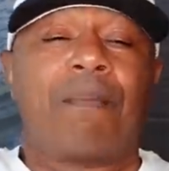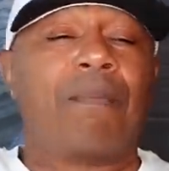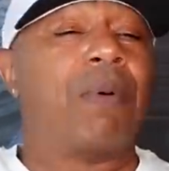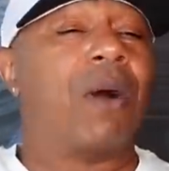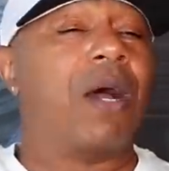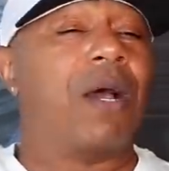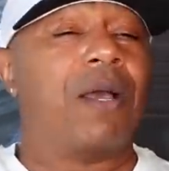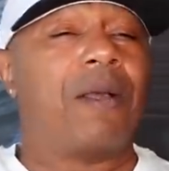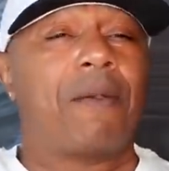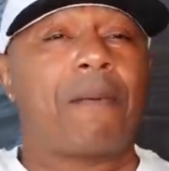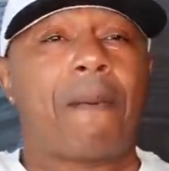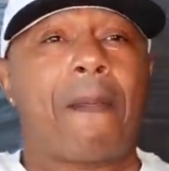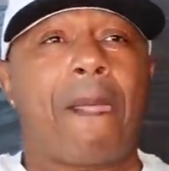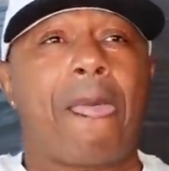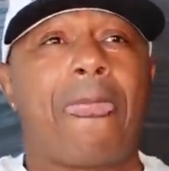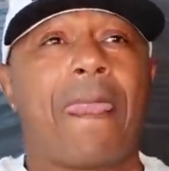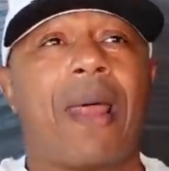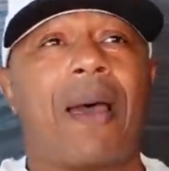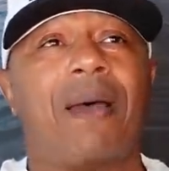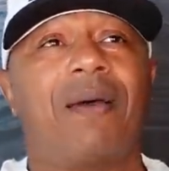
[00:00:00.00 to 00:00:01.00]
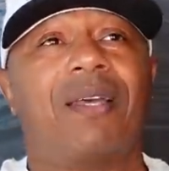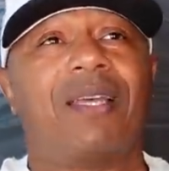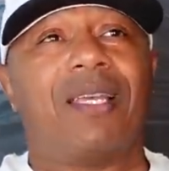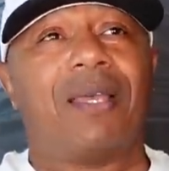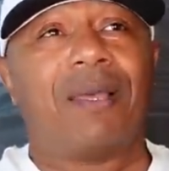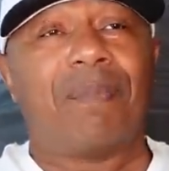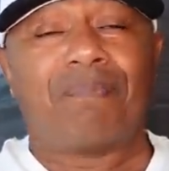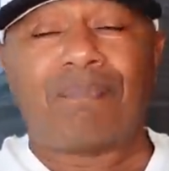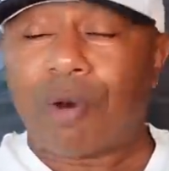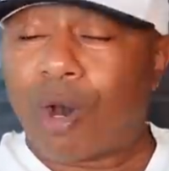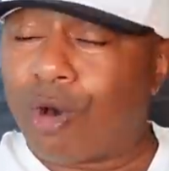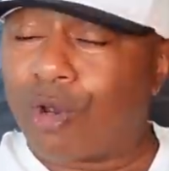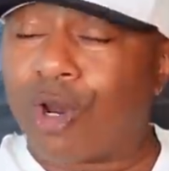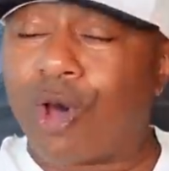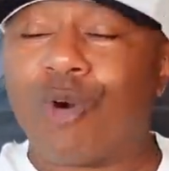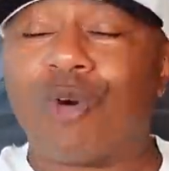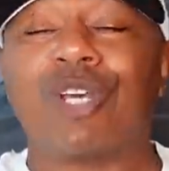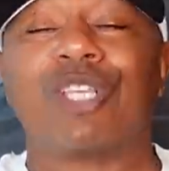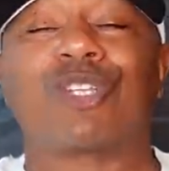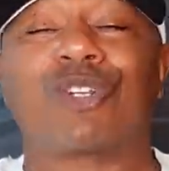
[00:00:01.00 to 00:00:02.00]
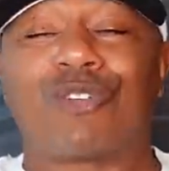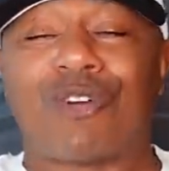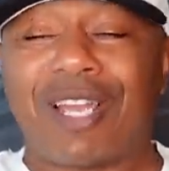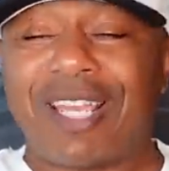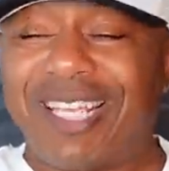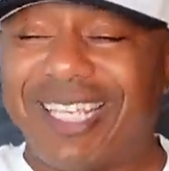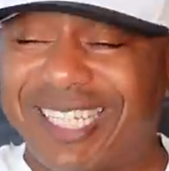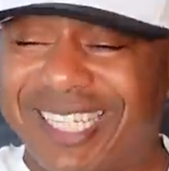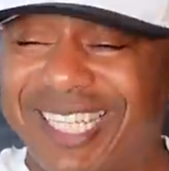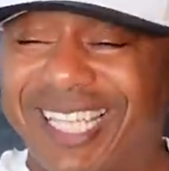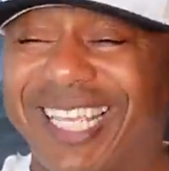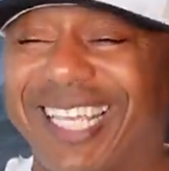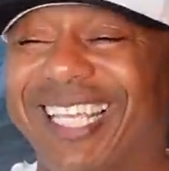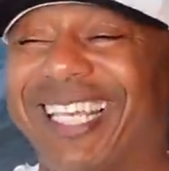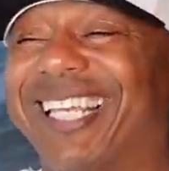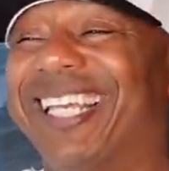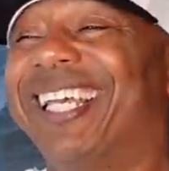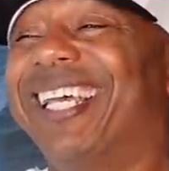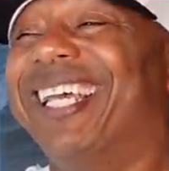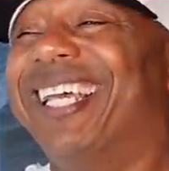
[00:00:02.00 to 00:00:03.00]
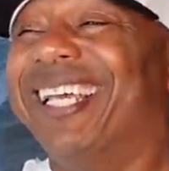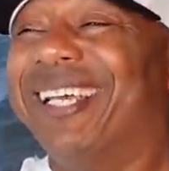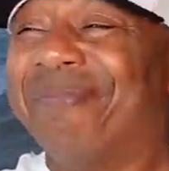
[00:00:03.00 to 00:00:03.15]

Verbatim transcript: But Bolo is crazy.